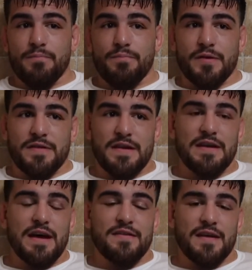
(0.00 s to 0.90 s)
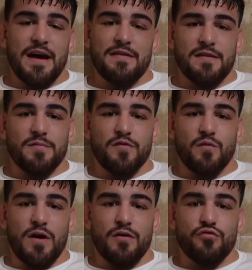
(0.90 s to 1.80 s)
But Dean has a concept as
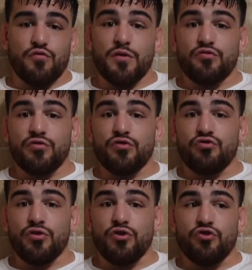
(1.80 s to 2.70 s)
well. Drill, drill, drill.